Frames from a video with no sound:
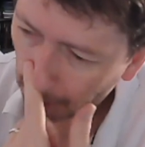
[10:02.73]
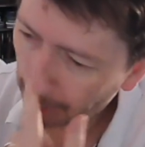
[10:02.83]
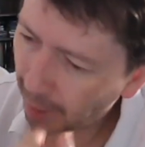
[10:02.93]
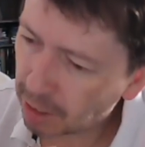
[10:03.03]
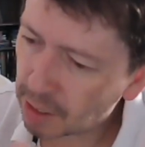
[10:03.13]

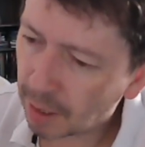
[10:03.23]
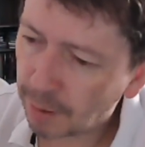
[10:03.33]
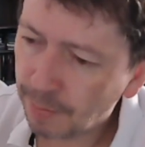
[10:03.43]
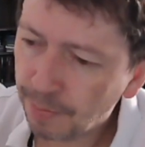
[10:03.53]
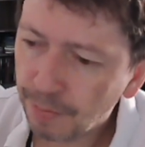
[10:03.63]
it does
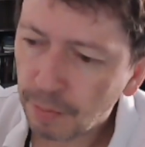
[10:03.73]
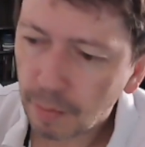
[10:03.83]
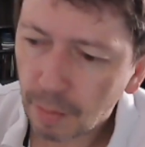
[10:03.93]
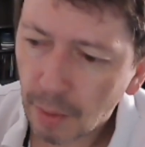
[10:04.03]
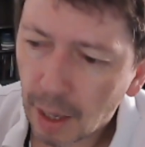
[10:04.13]
a
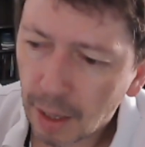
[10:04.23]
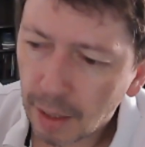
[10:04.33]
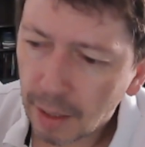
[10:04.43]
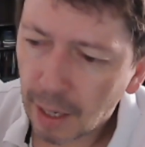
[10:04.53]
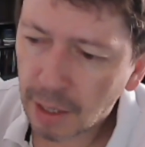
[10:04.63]

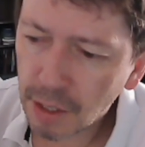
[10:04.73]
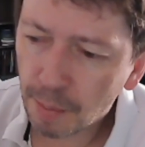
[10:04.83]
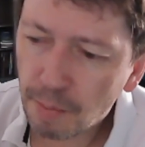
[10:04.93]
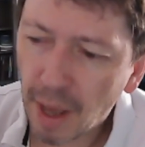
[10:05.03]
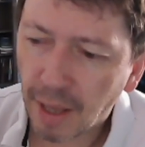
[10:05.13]

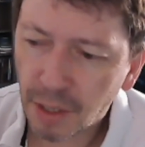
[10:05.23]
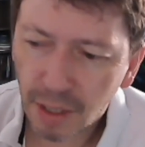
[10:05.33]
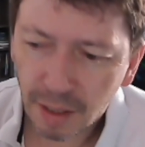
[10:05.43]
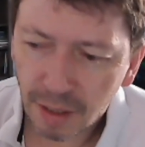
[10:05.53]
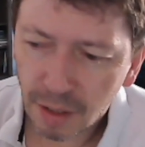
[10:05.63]

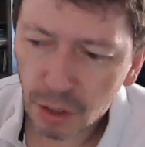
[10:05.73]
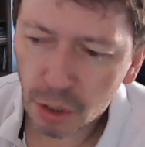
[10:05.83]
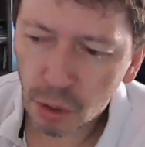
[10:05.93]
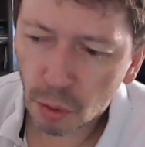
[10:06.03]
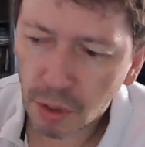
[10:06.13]
bit to
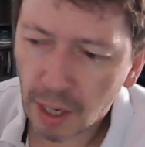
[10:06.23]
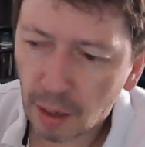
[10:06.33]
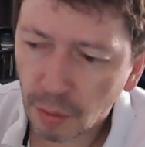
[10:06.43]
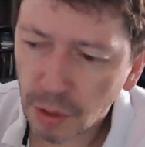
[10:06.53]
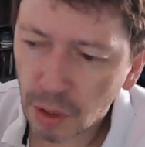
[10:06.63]
sort
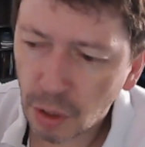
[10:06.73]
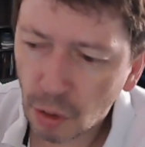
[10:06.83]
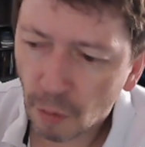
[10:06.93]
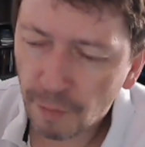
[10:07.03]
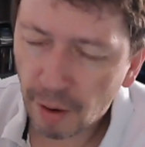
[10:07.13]
out
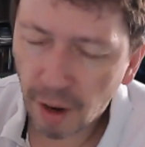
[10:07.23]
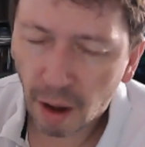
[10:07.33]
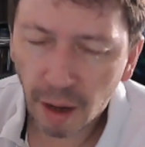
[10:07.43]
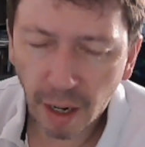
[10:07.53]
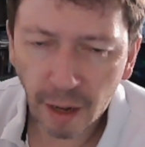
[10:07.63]
your very
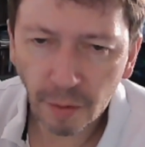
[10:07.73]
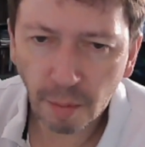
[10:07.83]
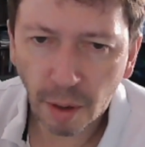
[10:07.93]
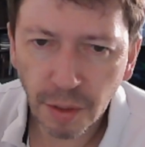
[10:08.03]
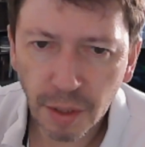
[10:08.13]
higher level
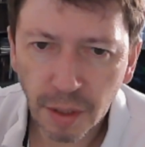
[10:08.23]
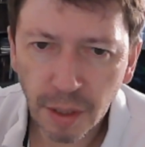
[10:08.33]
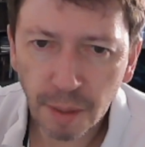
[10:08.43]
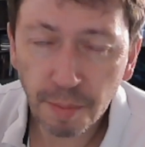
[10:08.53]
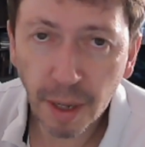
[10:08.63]
monsters.
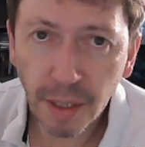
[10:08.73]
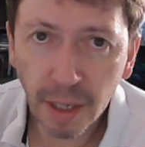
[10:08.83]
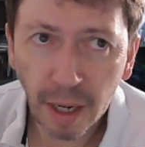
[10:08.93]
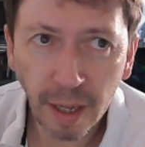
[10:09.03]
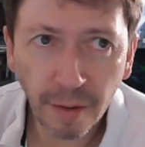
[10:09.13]
It
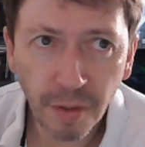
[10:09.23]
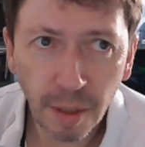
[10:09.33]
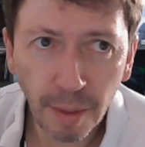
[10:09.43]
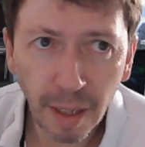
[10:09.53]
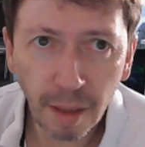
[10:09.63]
basically gives
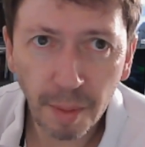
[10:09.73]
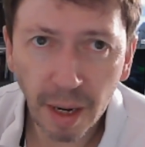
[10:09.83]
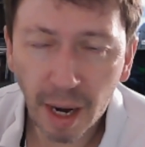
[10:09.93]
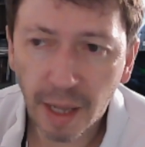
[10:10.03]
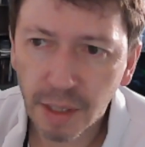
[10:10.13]
them a little bit
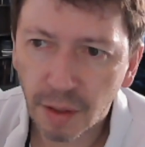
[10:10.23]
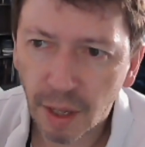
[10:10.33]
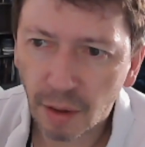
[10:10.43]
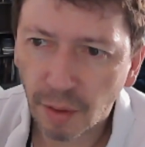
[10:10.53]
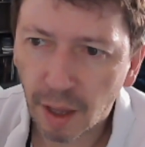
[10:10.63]
less, I
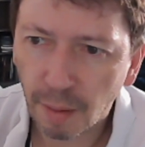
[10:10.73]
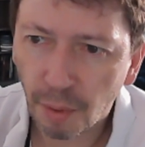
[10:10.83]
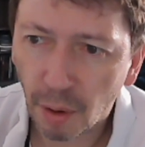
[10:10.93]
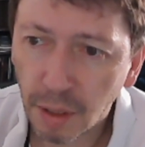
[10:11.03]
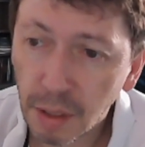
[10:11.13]
think, on the hit
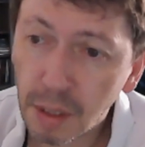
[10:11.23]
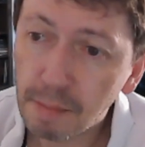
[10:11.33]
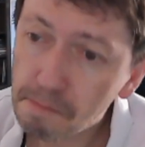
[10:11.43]
points,